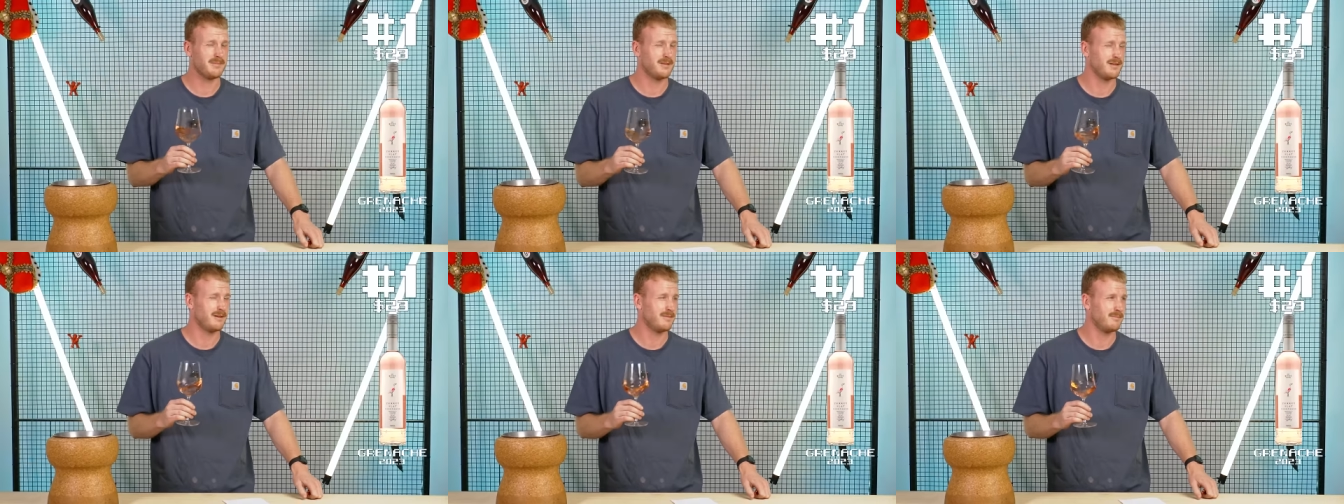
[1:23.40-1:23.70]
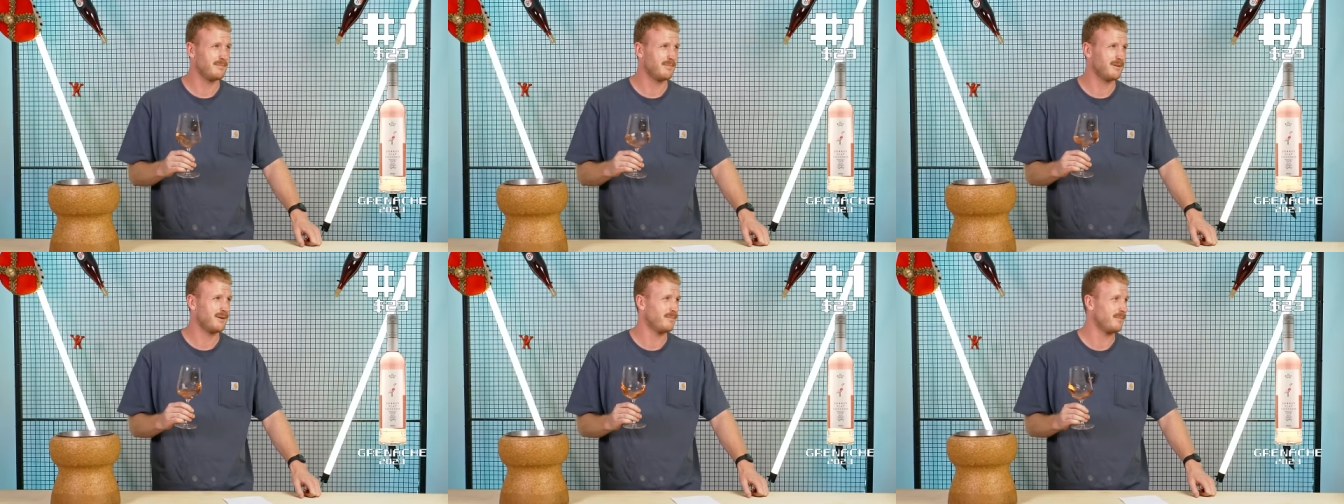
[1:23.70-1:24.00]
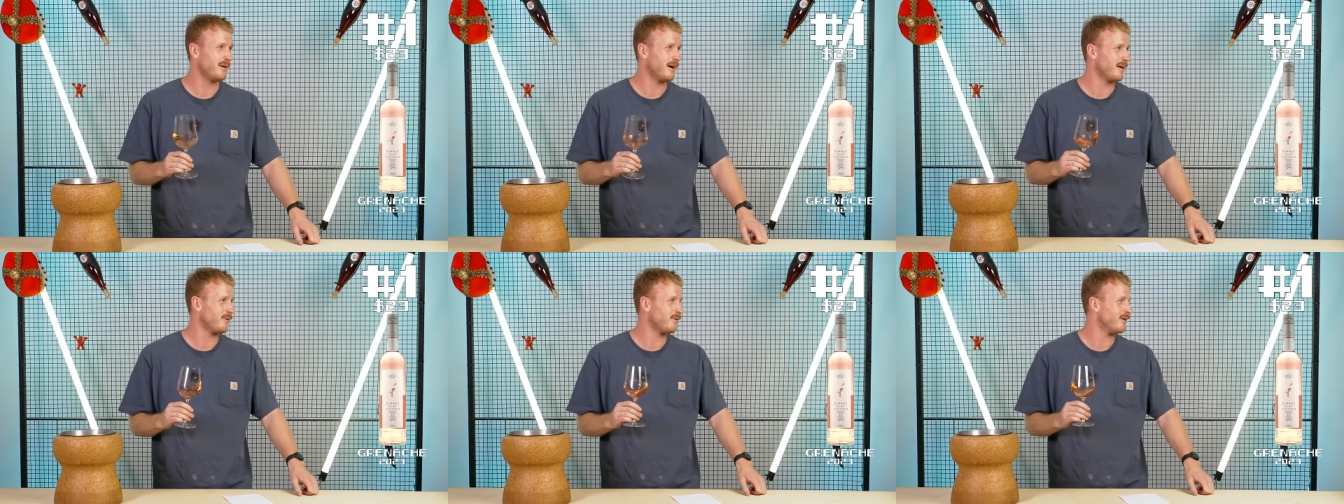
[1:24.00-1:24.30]
you know, not
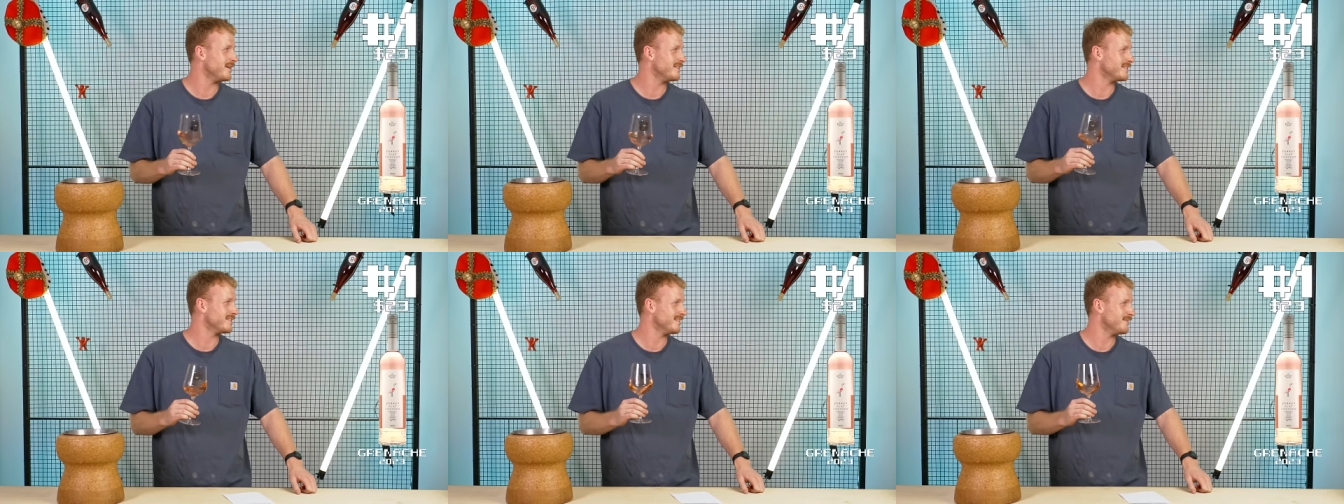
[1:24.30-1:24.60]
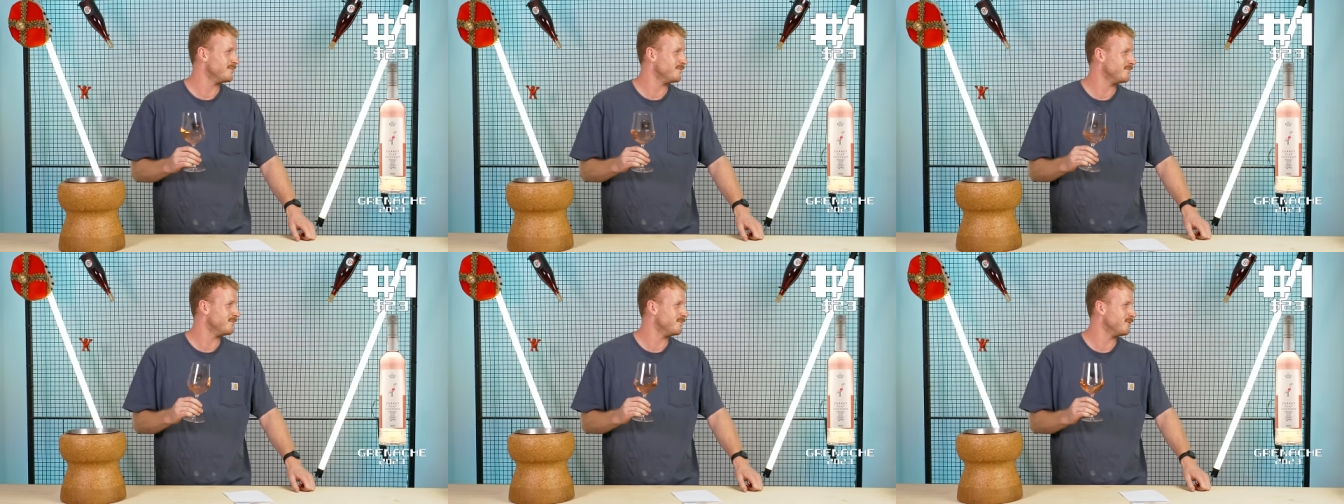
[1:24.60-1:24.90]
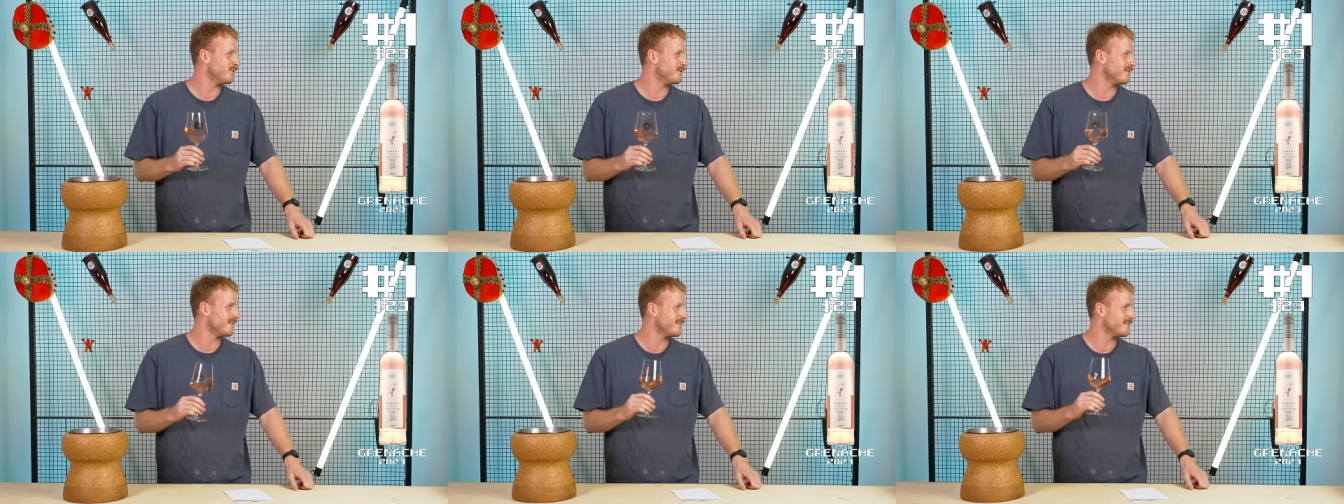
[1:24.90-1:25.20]
buying wines that are
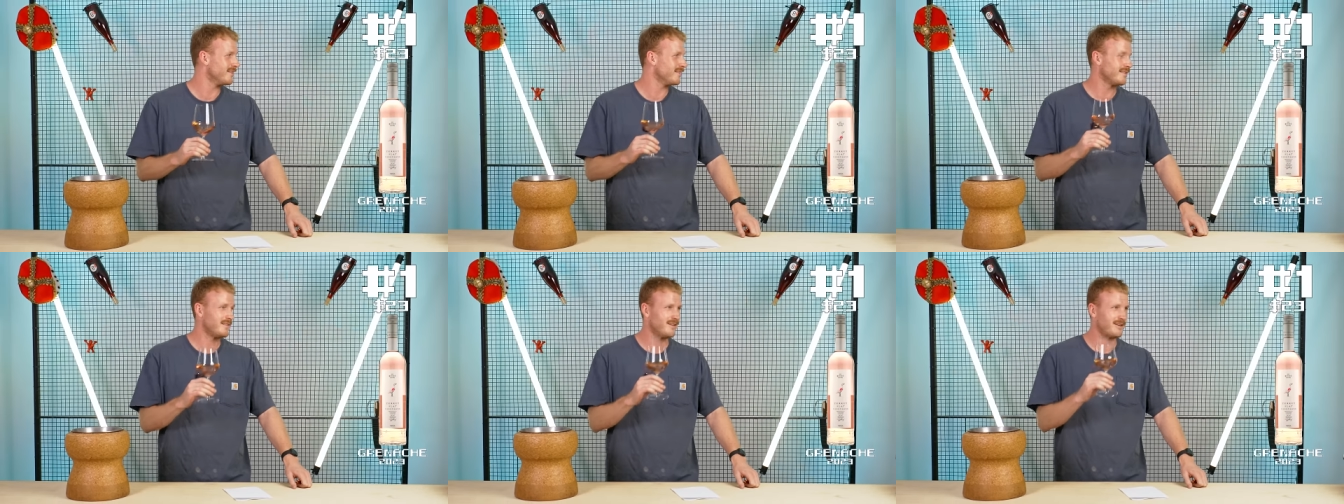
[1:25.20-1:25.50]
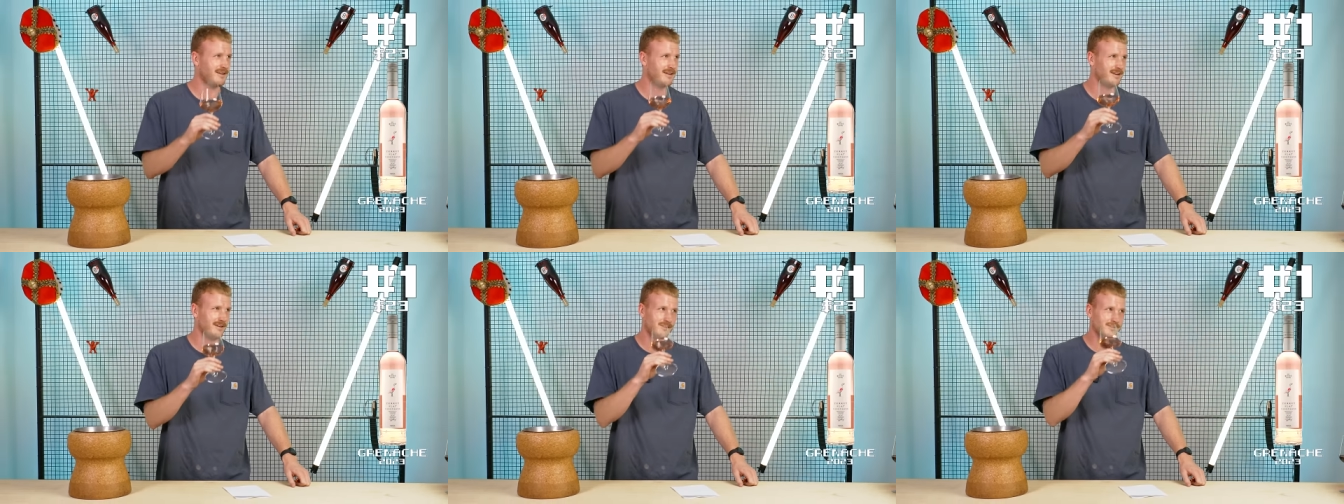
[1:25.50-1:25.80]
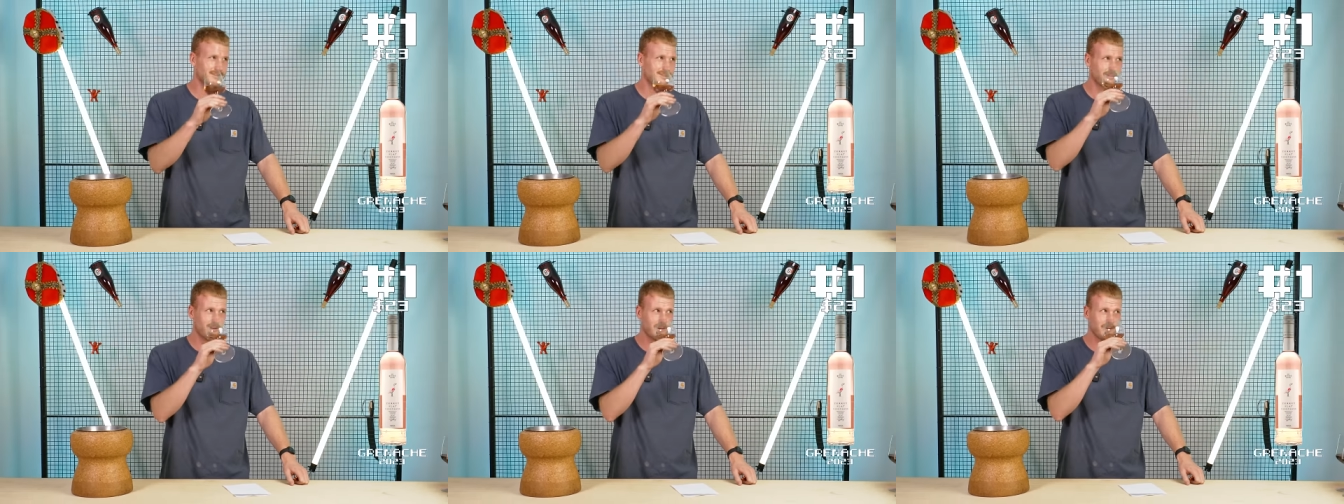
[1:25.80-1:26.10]
more than
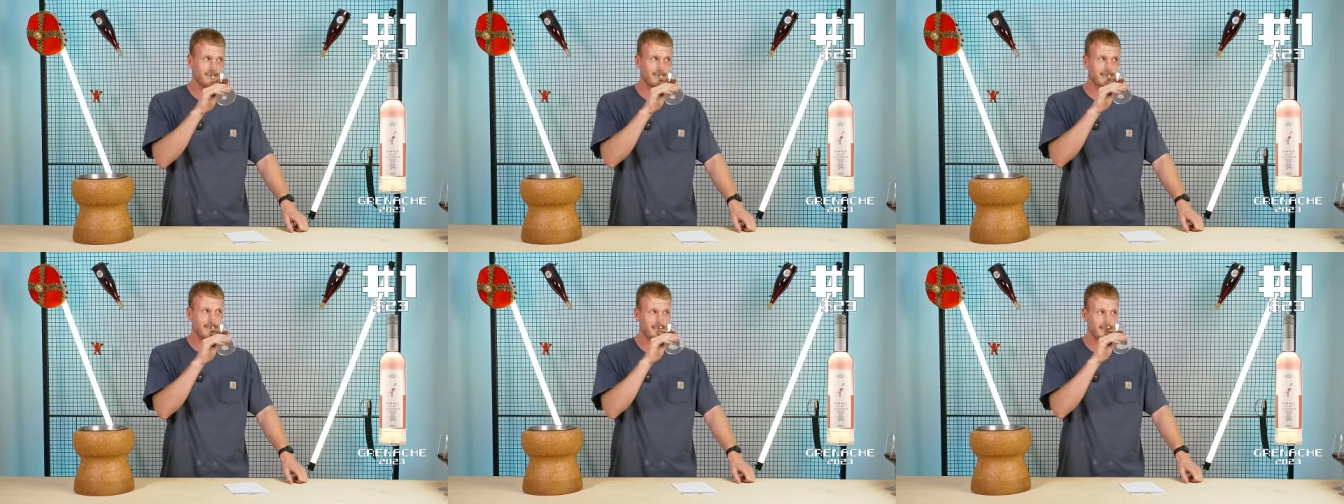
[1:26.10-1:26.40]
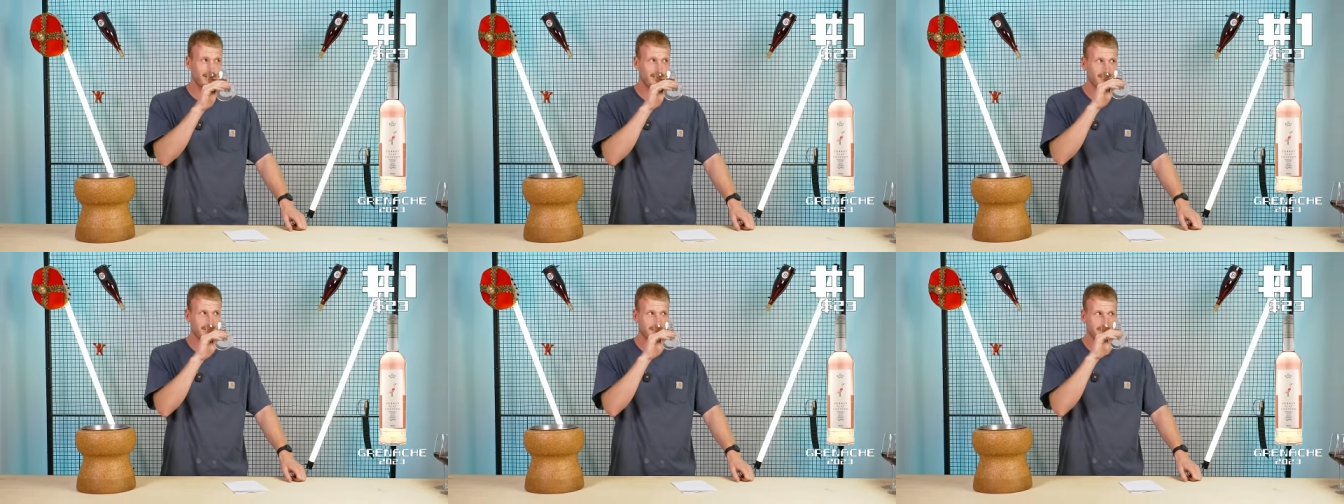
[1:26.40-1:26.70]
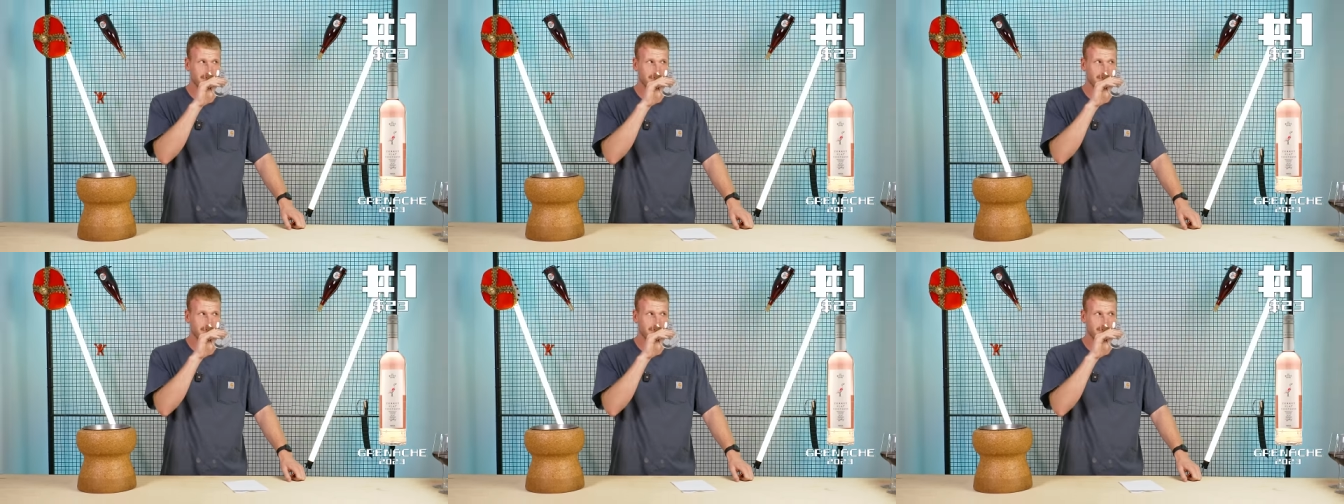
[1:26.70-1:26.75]
$30 a bottle at the moment.